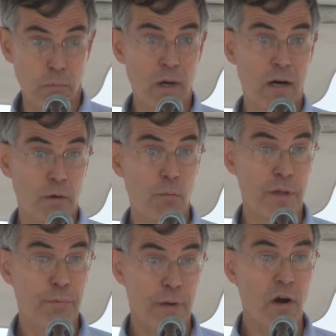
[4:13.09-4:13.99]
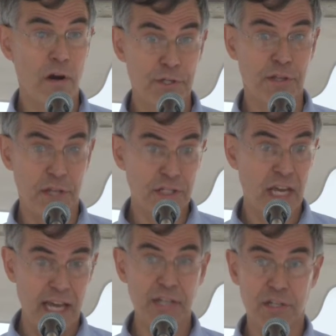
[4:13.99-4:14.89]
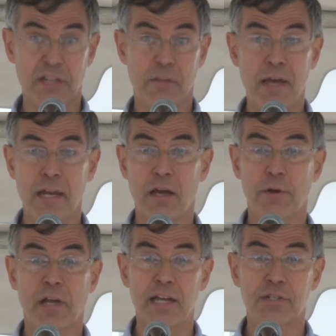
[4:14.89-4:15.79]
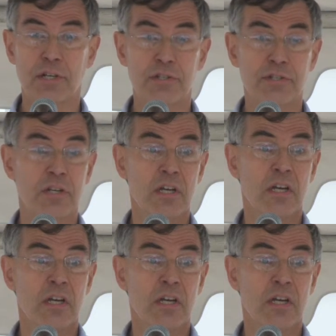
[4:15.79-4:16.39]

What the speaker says: with regard to this case and the many other cases,